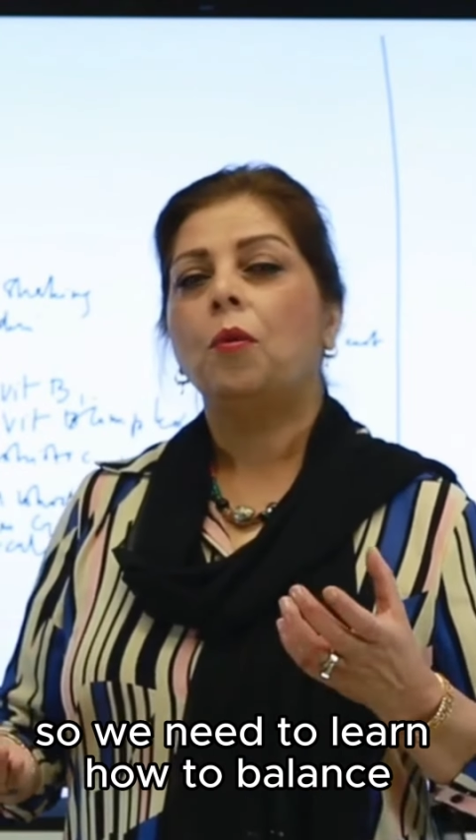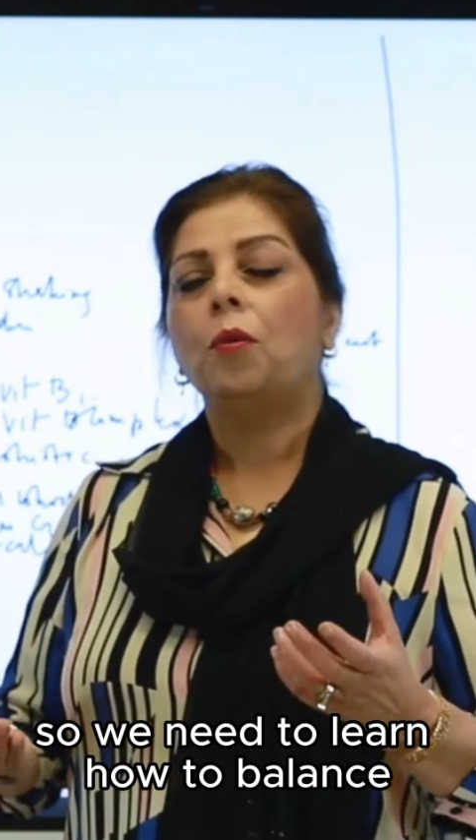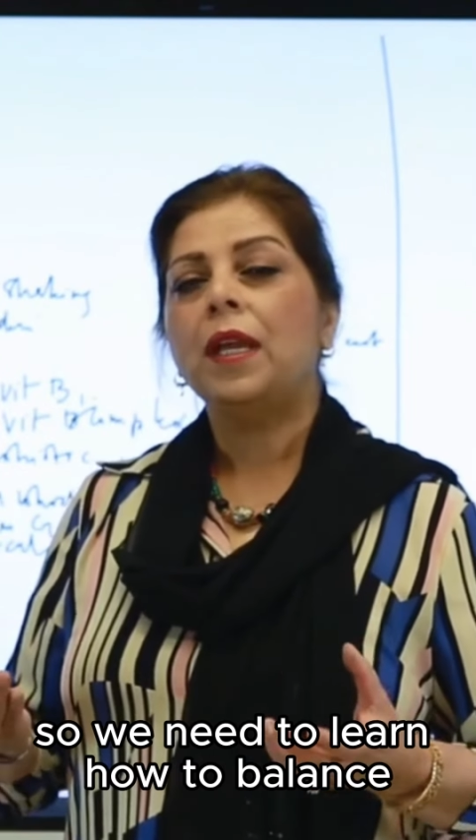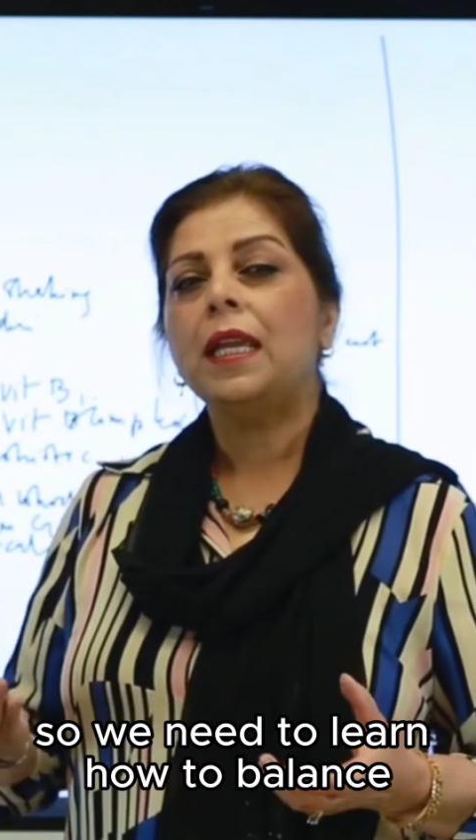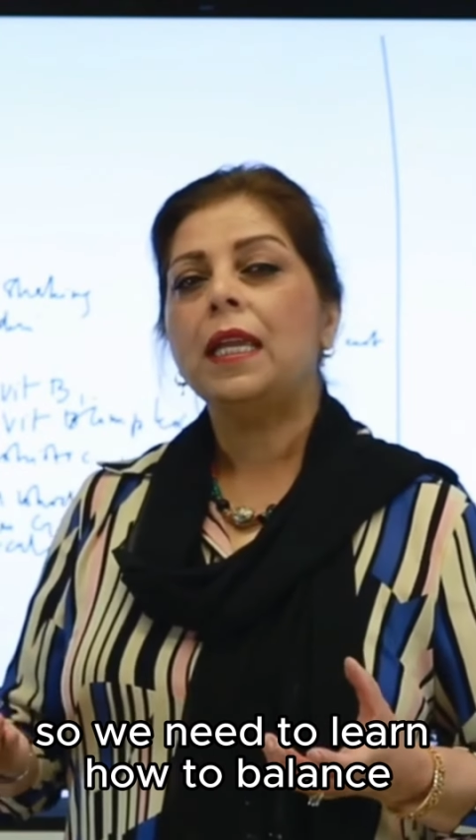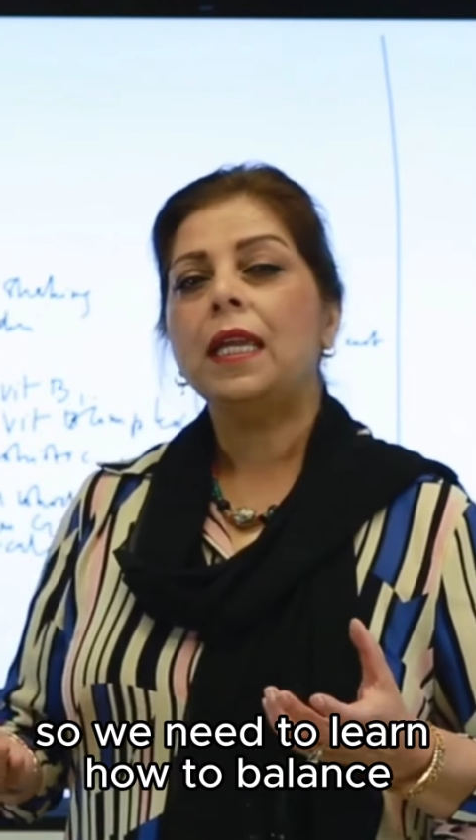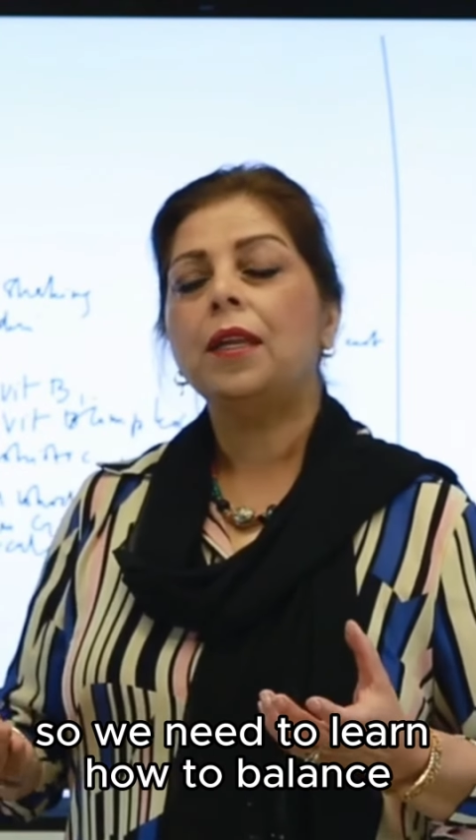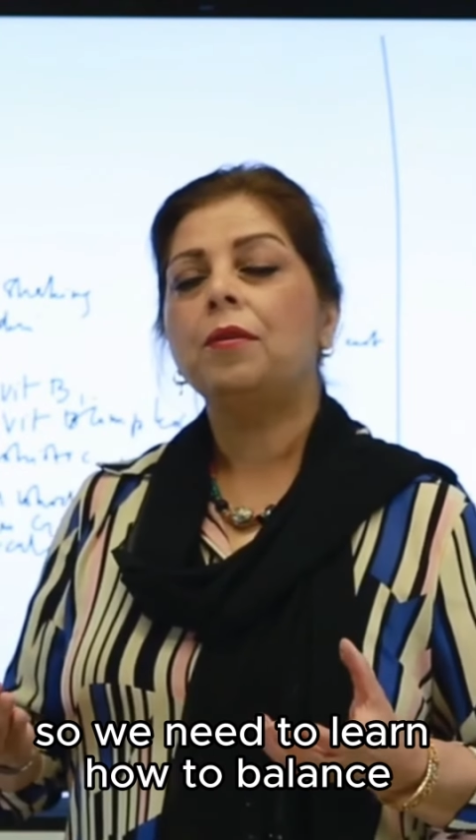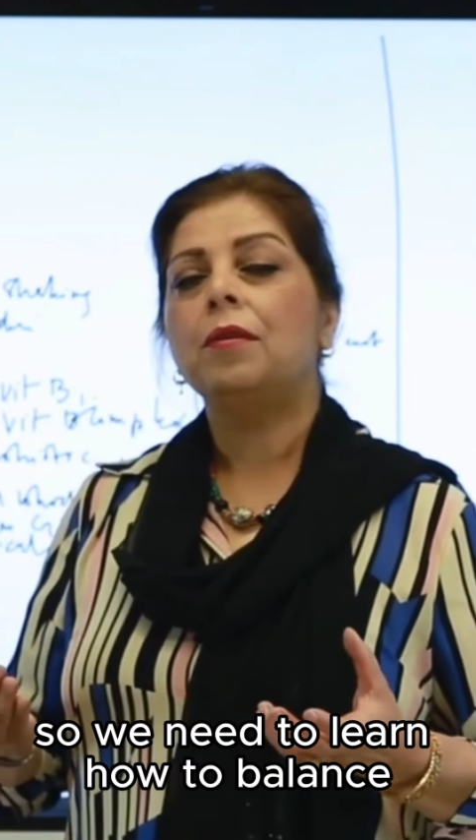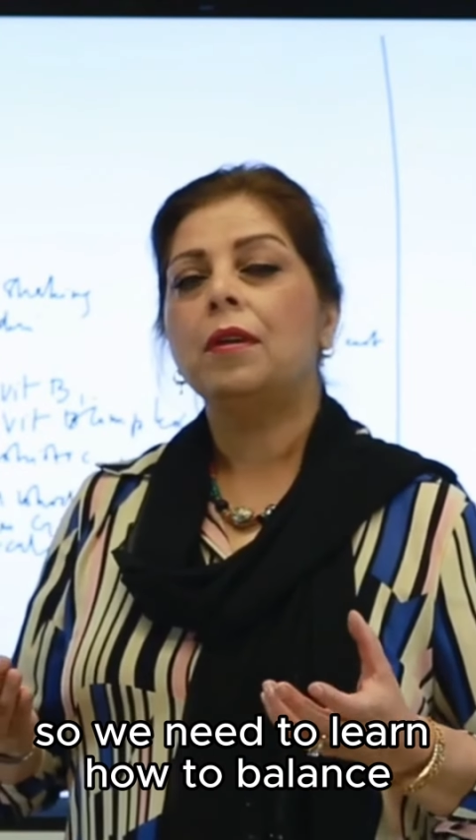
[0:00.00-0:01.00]
we
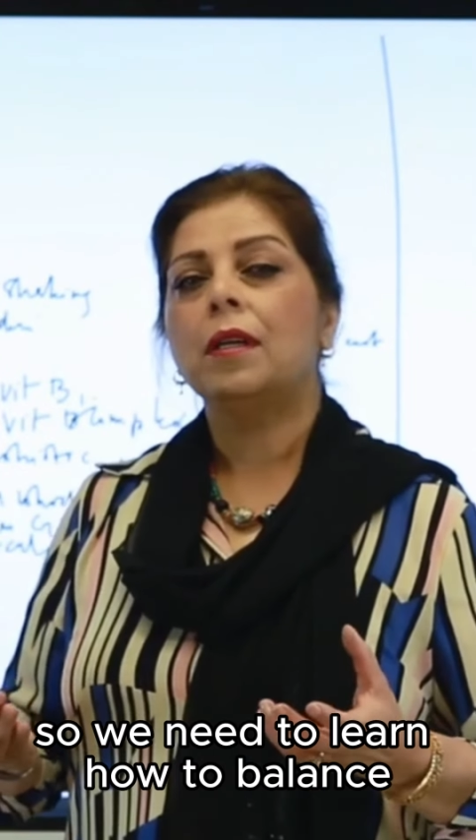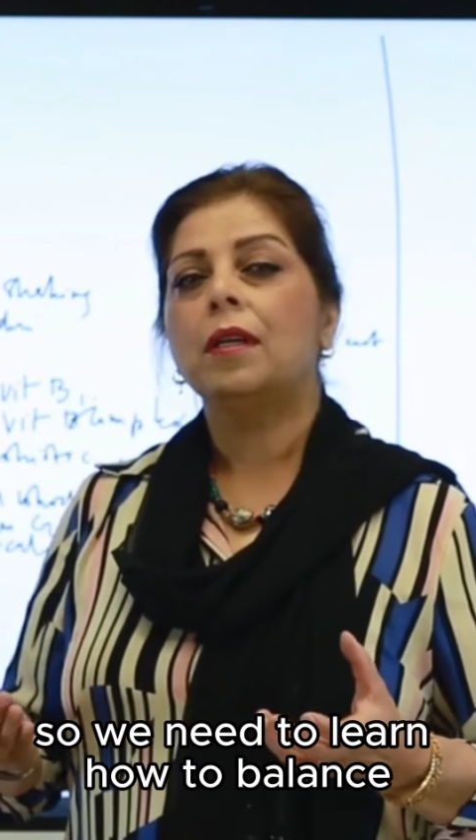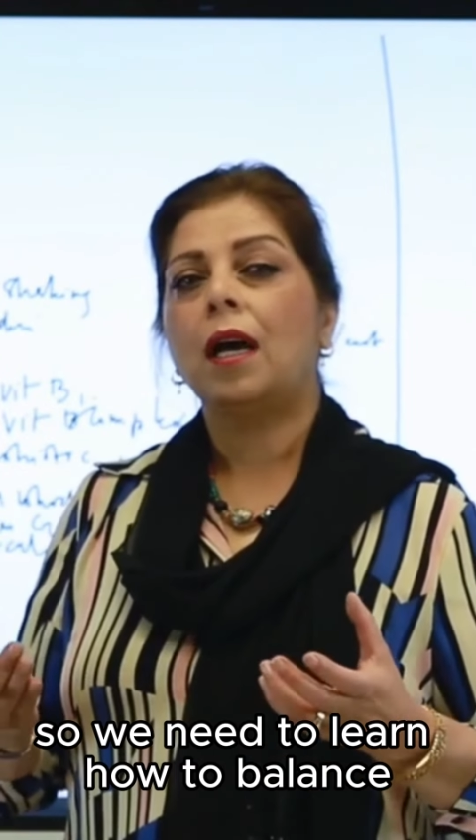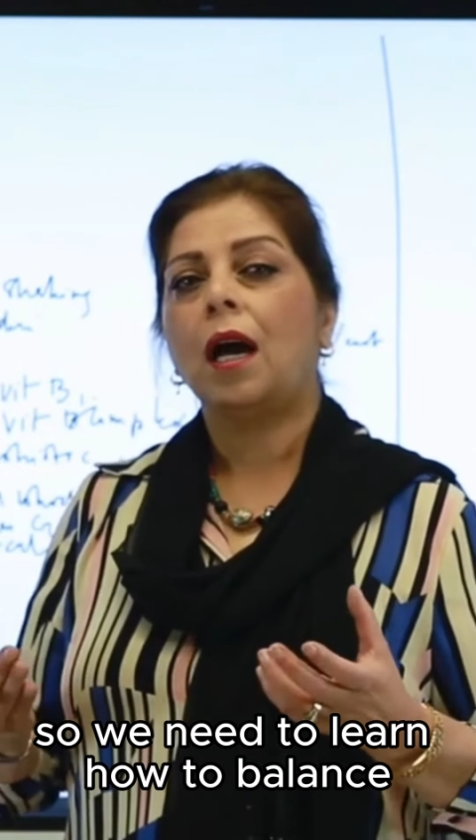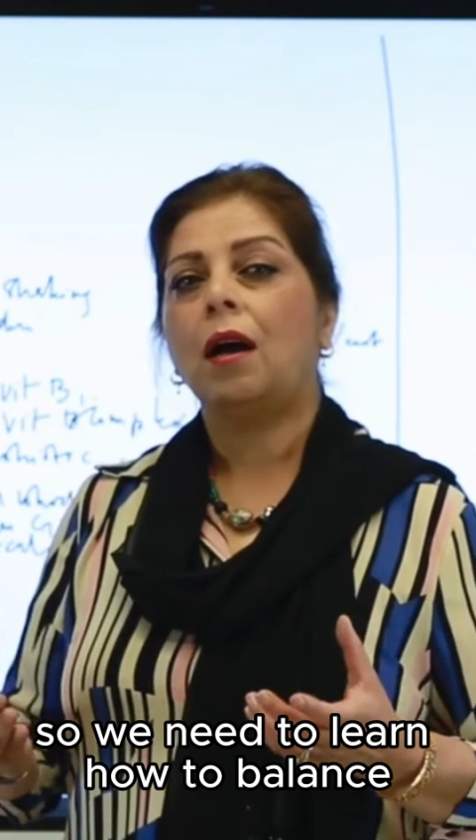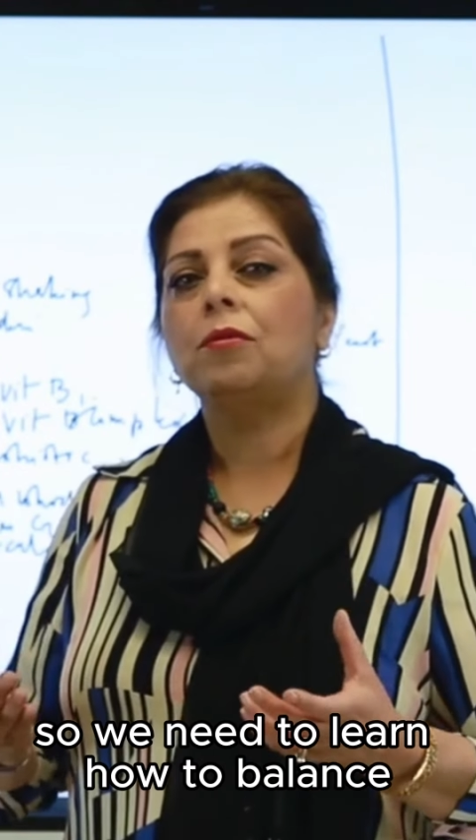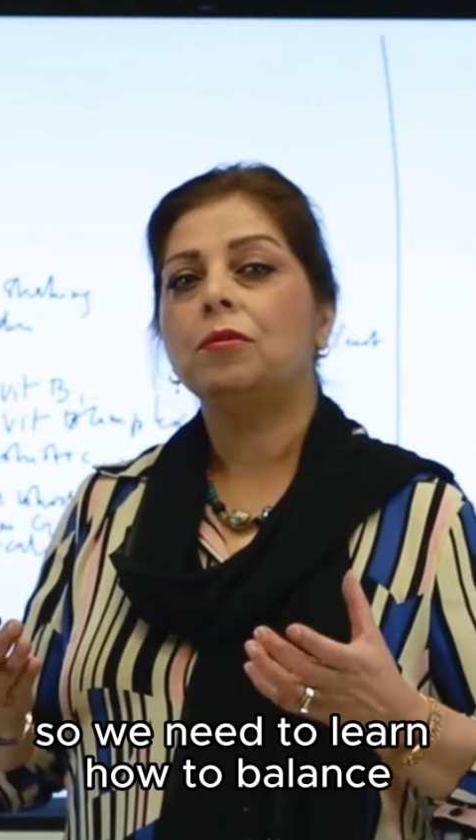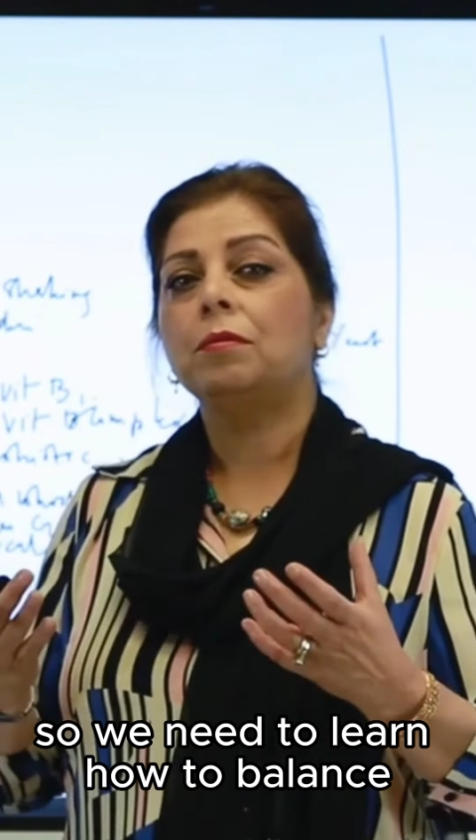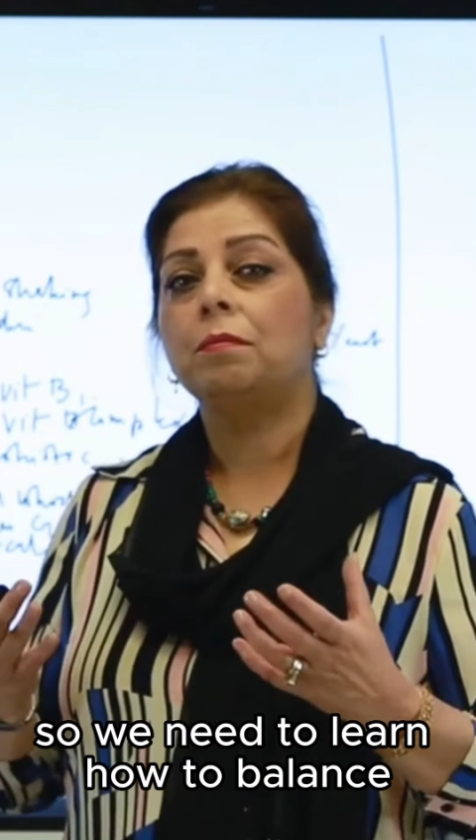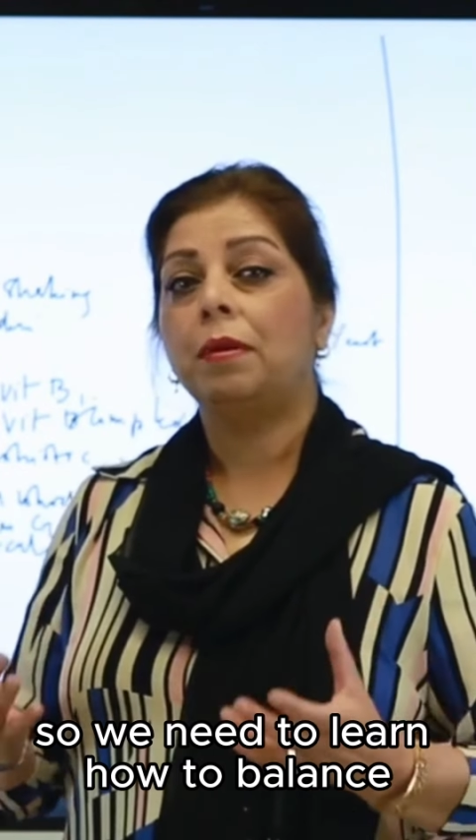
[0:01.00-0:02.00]
need to learn how
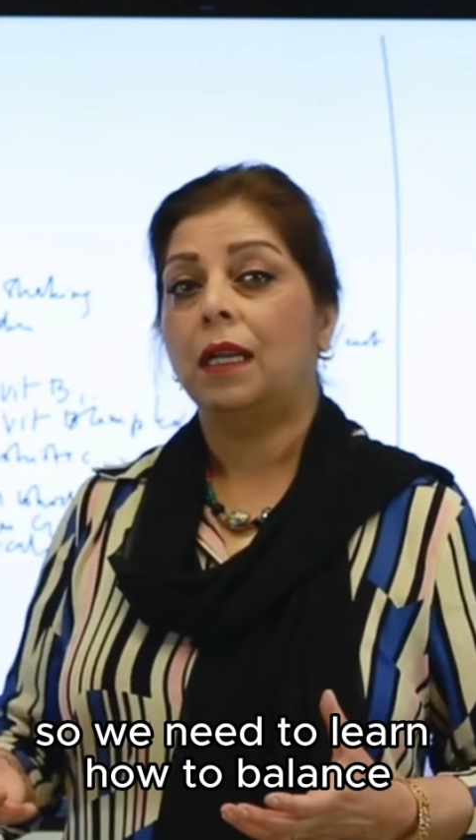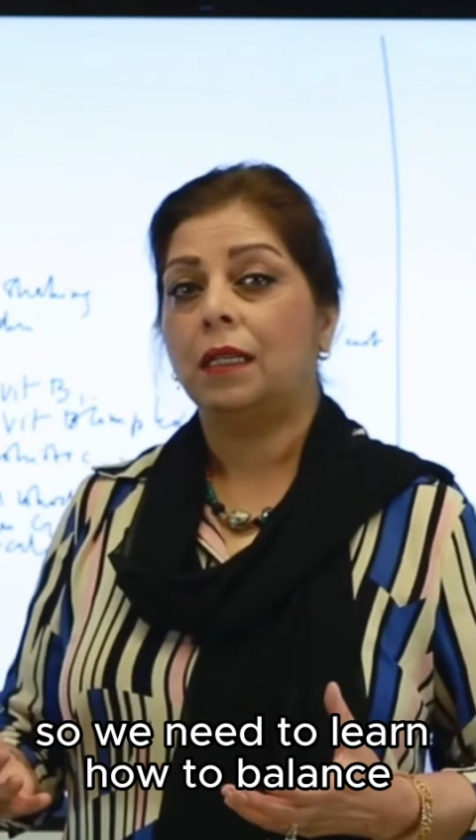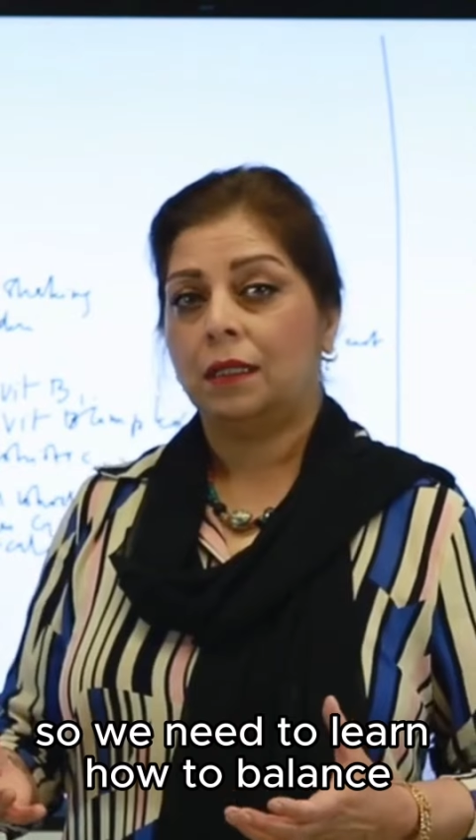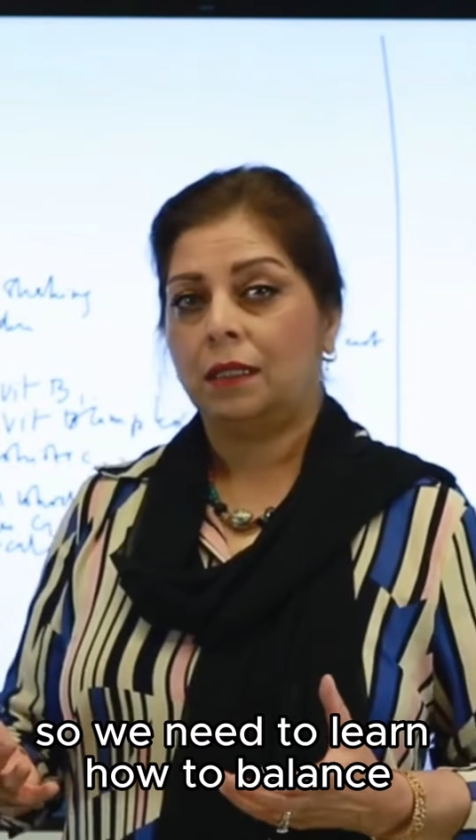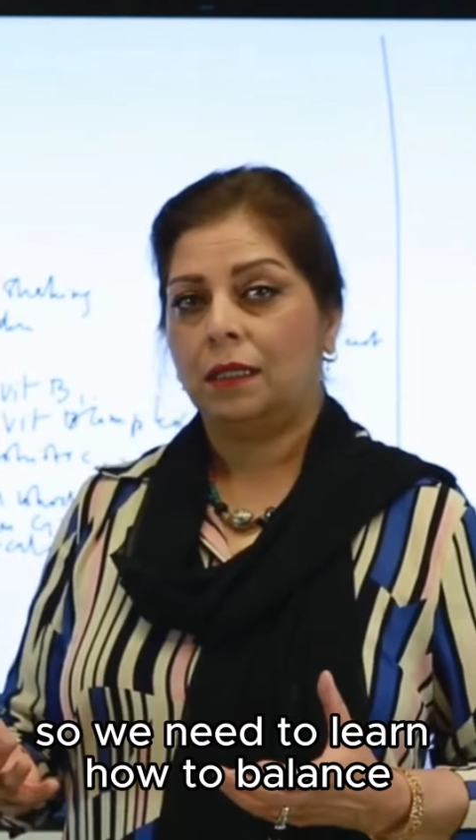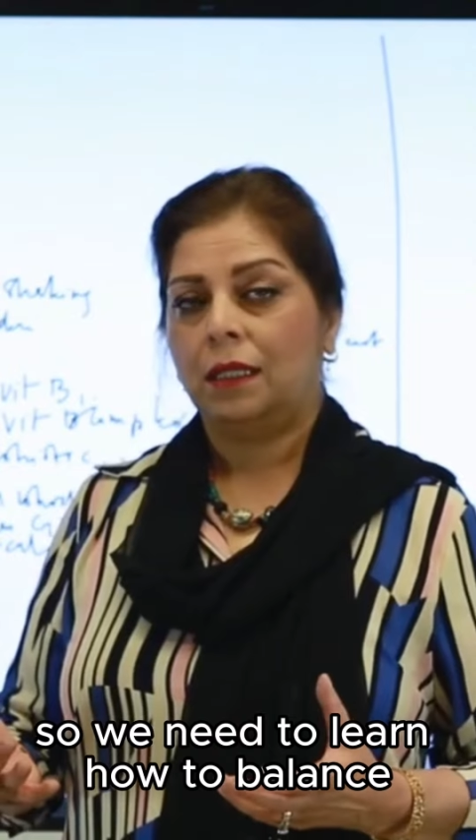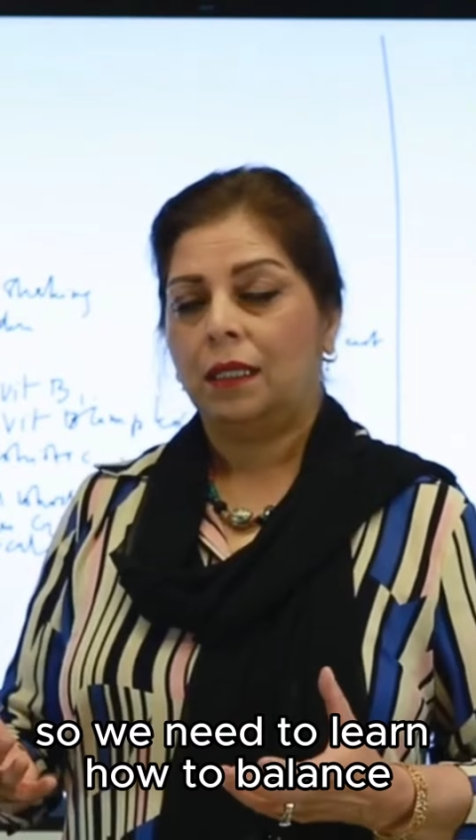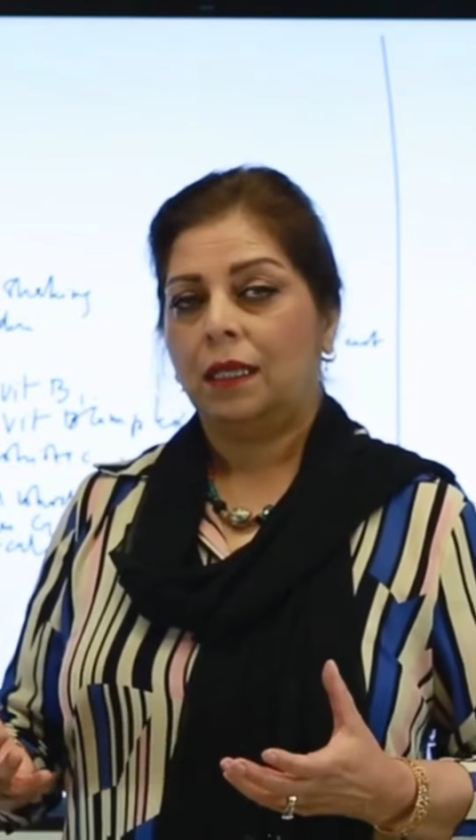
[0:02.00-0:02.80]
to balance.